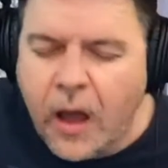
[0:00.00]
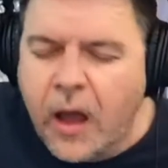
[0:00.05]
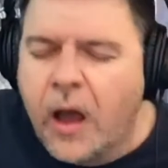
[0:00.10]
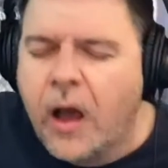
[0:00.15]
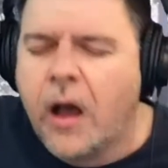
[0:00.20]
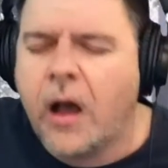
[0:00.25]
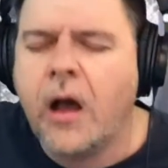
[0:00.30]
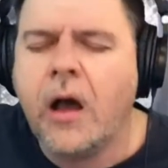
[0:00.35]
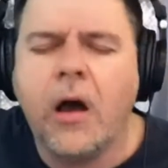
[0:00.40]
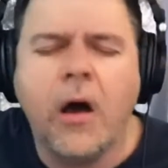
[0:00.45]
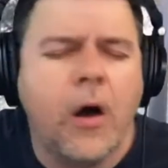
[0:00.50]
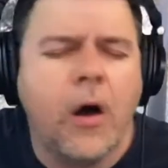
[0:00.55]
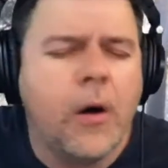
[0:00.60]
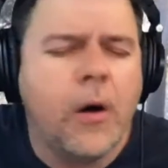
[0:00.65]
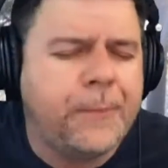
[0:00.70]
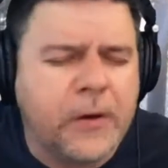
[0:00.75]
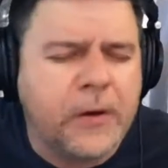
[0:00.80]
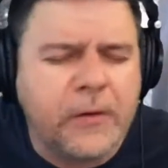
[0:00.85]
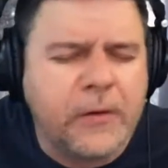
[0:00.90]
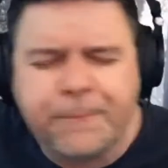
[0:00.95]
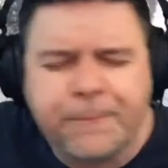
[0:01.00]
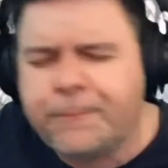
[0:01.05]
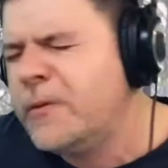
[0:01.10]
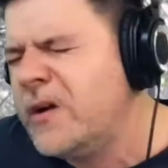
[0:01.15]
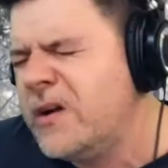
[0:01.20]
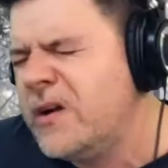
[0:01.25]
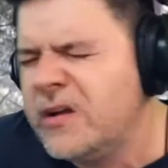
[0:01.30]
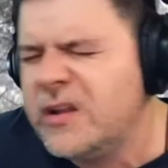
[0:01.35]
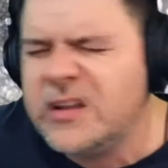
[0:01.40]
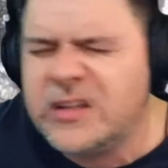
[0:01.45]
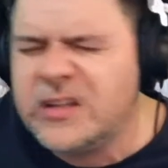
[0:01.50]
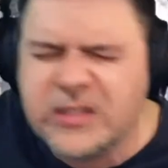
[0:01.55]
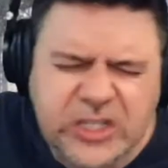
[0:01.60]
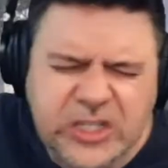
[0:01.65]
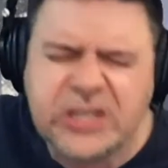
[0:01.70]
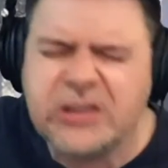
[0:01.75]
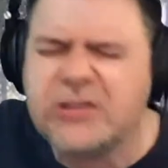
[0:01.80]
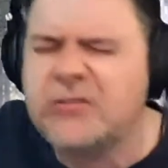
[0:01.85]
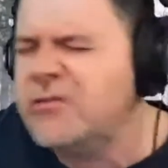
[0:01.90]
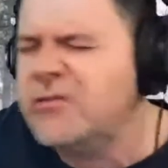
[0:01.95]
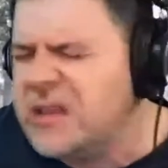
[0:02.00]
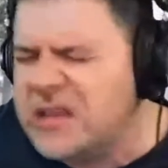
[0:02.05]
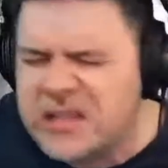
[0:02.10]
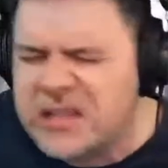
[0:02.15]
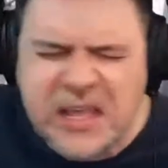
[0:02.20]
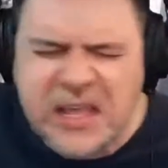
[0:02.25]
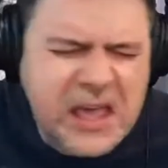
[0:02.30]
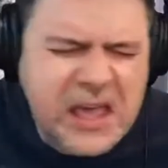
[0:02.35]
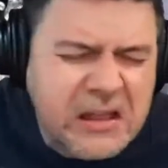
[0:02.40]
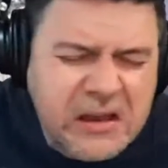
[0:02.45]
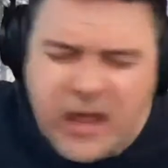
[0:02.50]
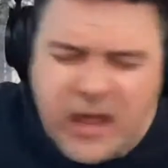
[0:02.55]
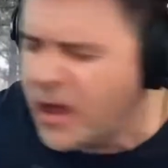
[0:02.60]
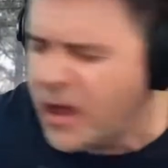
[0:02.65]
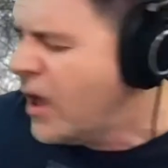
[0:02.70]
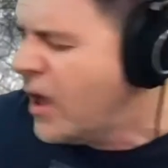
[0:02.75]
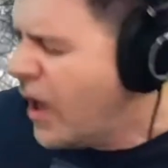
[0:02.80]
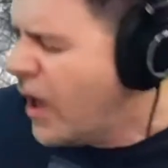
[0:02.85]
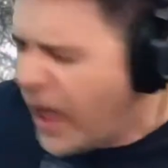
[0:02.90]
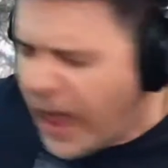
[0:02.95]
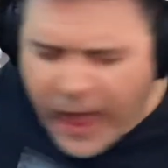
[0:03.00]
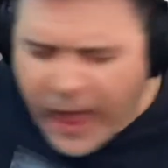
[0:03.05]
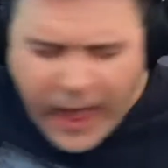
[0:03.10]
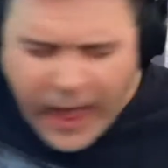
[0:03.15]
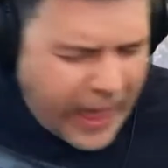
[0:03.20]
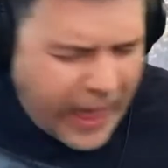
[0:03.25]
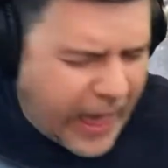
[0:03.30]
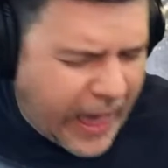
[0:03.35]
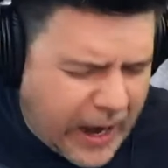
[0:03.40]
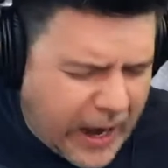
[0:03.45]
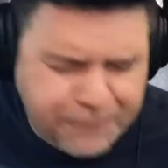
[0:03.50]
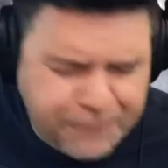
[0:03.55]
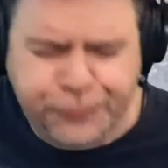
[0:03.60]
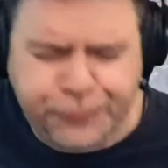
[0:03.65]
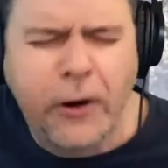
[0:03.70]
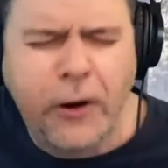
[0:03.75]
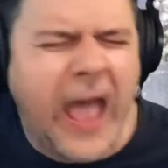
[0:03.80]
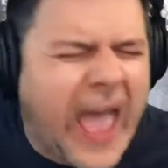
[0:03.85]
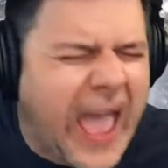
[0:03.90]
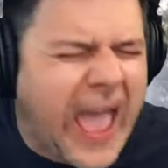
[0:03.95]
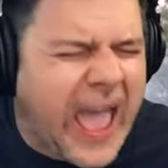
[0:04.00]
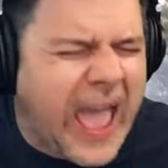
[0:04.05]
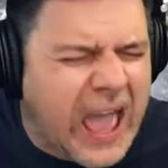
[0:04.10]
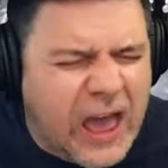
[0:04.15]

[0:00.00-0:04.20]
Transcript: I hope you're proud and tuning in, and I pray